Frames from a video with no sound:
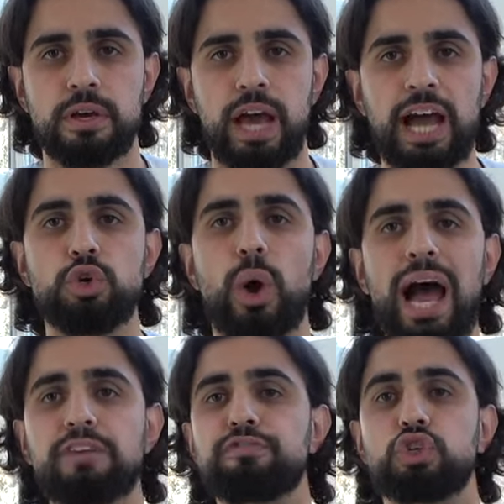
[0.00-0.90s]
And you
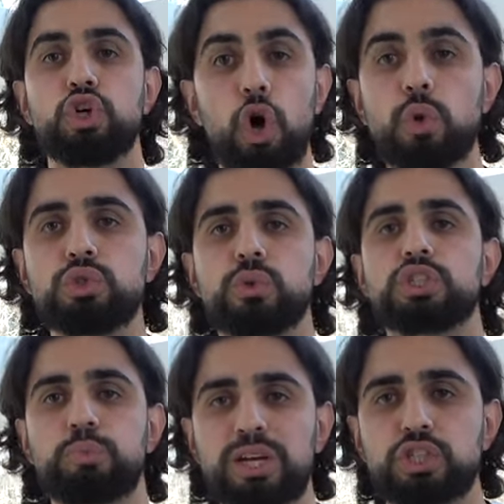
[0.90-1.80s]
have to go to a
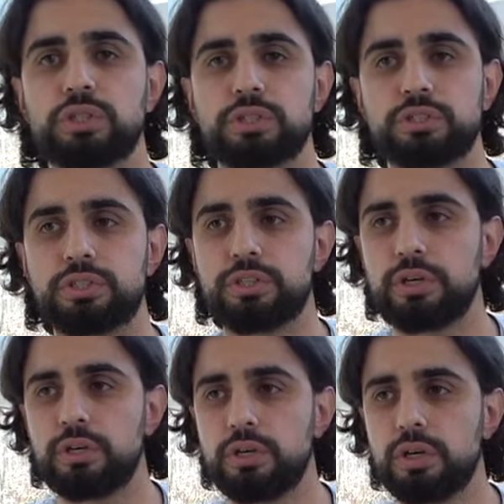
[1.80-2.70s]
specialist
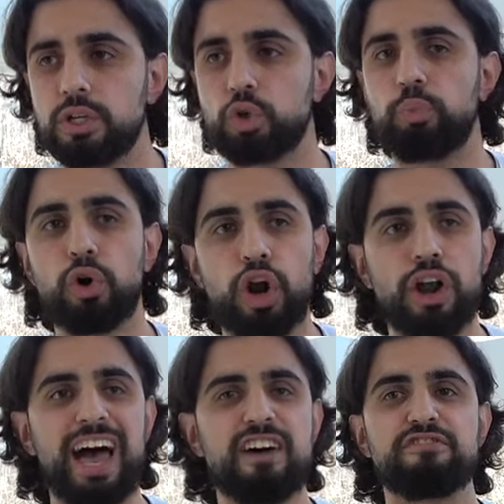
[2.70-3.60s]
to put
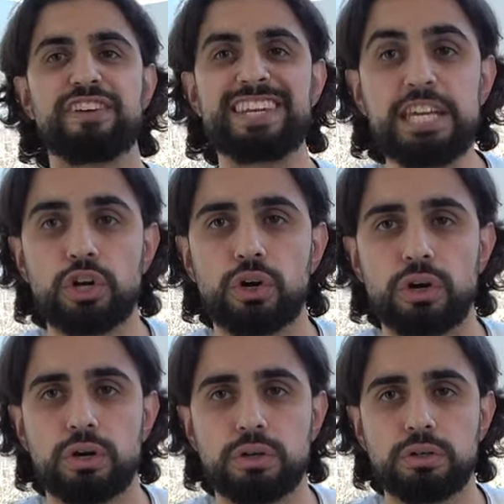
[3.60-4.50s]
on a veneer
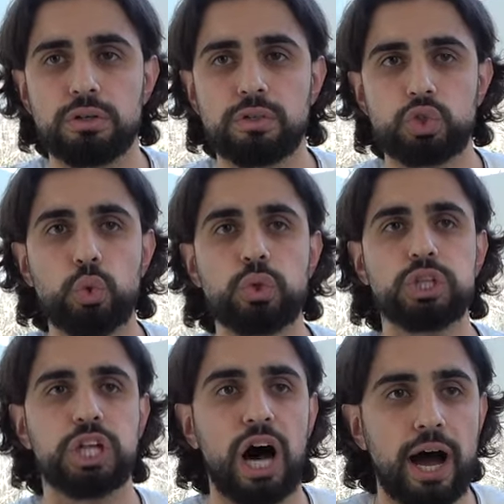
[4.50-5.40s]
to
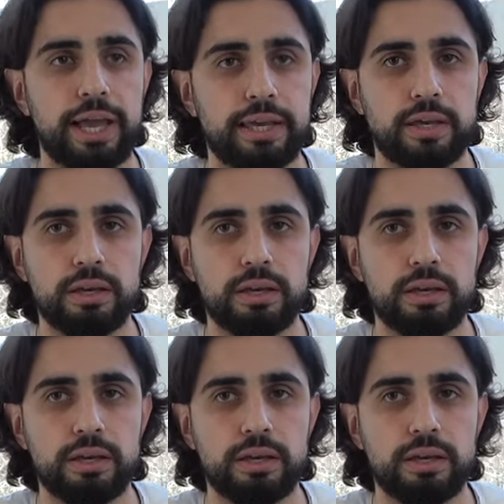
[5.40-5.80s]
lie.